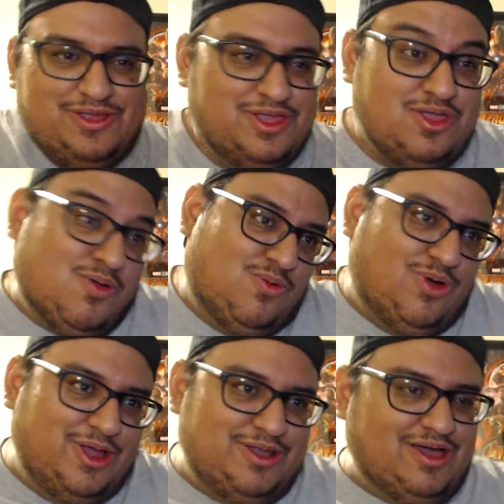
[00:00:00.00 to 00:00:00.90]

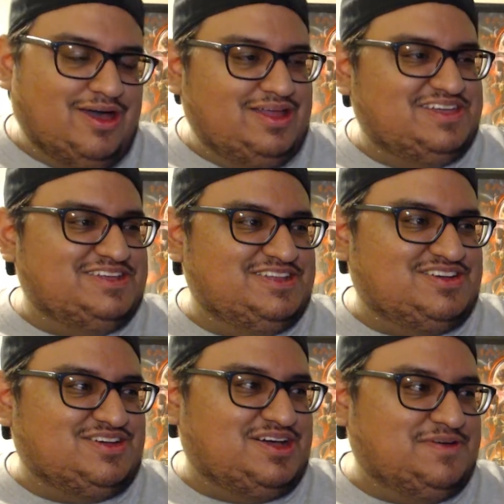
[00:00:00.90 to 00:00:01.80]
Why not?
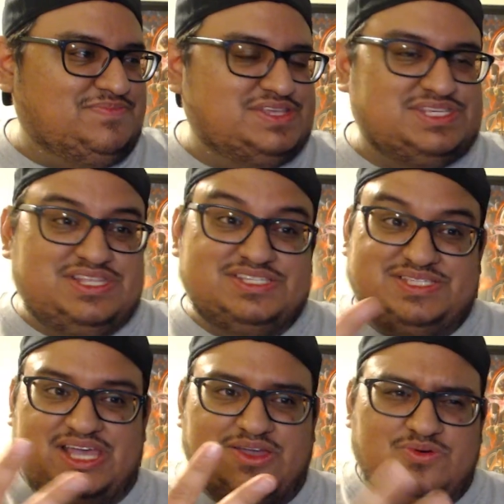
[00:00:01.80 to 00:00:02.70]
And this is the
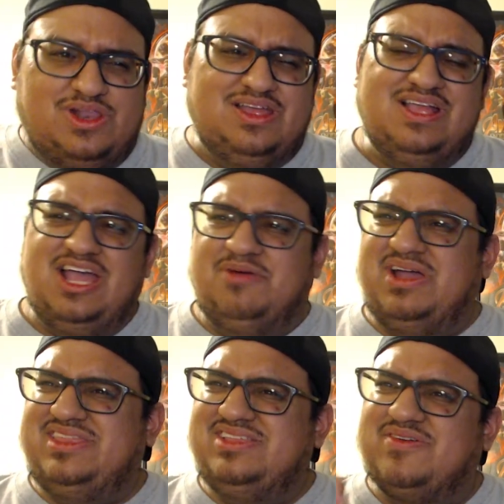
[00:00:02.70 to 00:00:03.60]
second one. I
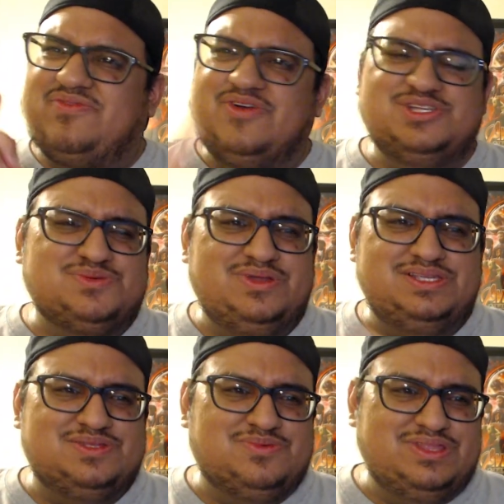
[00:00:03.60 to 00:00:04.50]
think the first one is
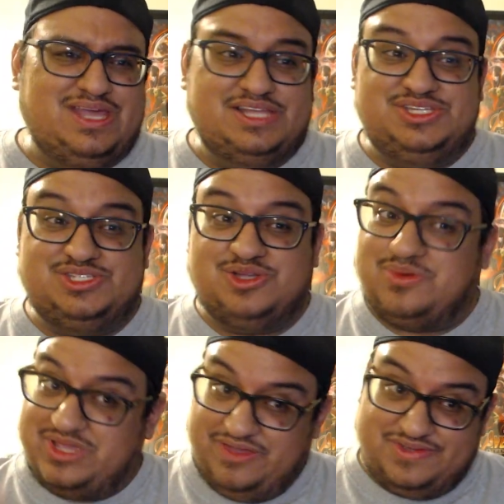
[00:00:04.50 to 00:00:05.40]
the one that I just don't
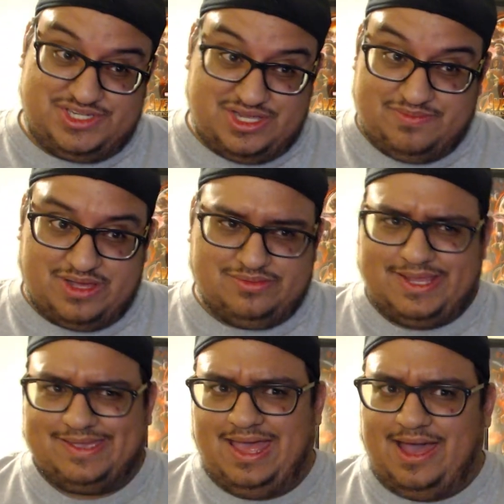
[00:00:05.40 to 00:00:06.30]
give a shit about,
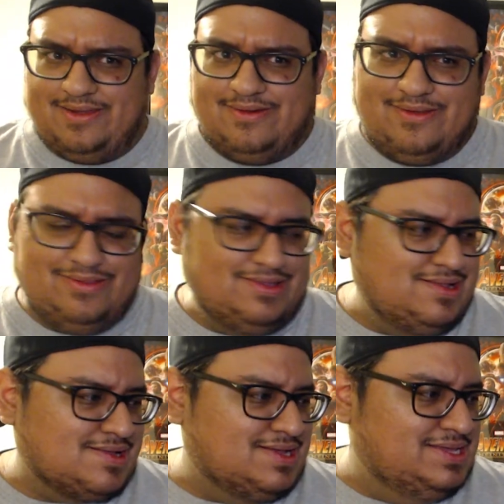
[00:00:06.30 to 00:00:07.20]
like, at all.
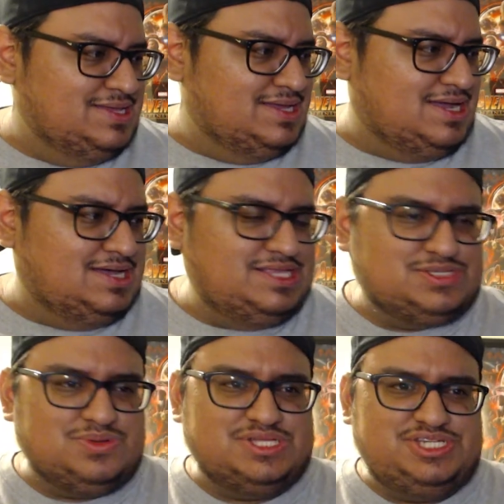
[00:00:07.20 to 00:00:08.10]
This
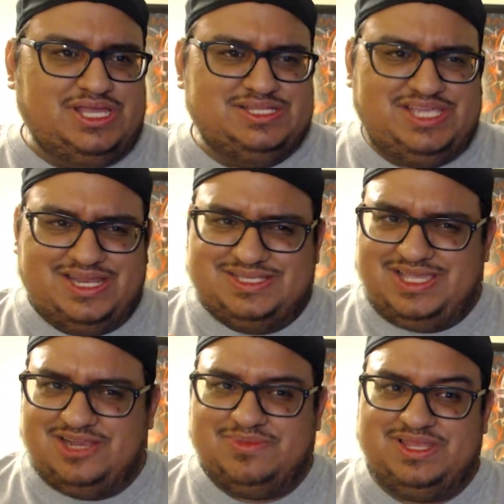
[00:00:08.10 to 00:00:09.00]
one, Channing
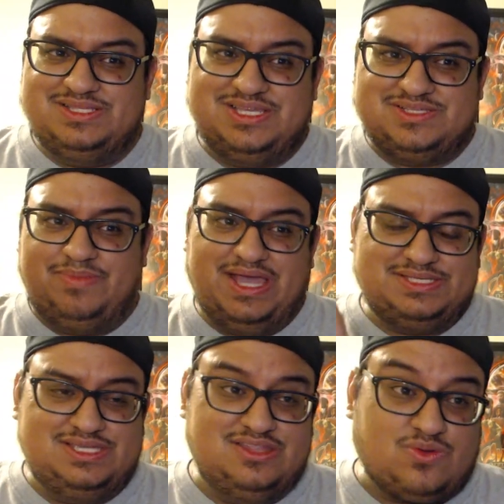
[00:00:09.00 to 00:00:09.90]
Tatum, I think, takes the
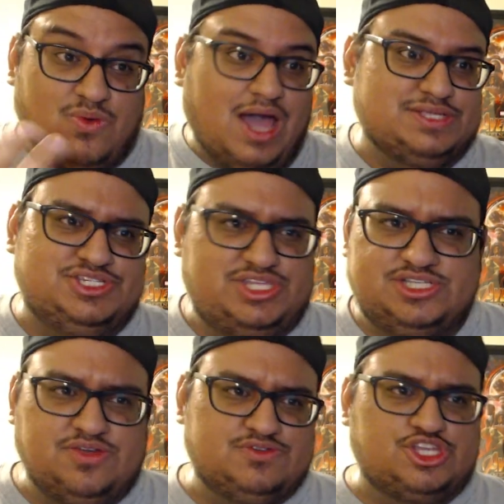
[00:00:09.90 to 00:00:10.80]
backseat, and The Rock just takes
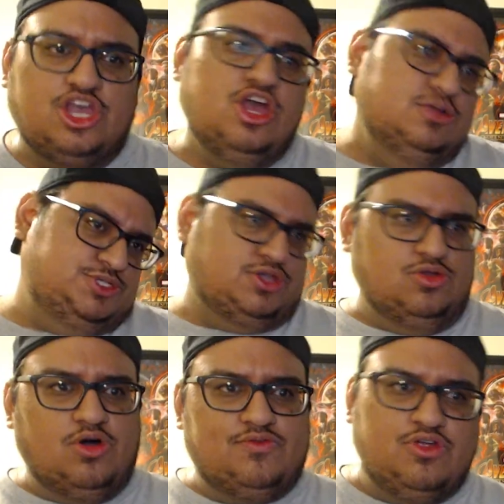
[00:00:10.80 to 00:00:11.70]
over. It's like, taking
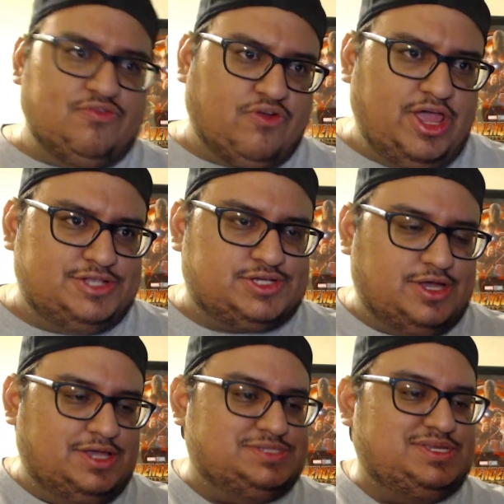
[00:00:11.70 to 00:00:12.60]
over your
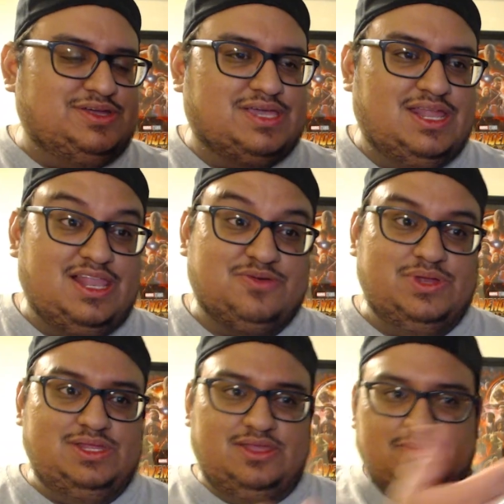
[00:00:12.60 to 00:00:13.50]
franchise. Kind of like what
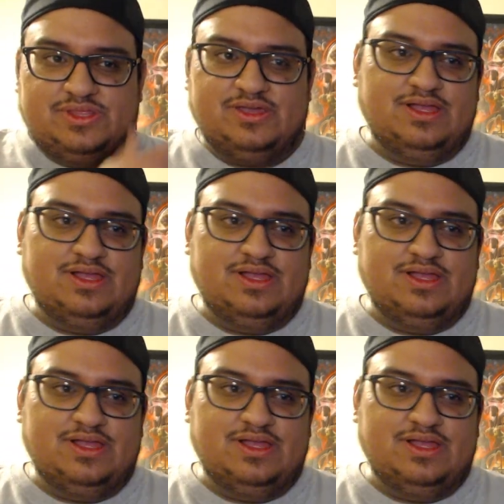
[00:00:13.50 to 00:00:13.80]
he did with the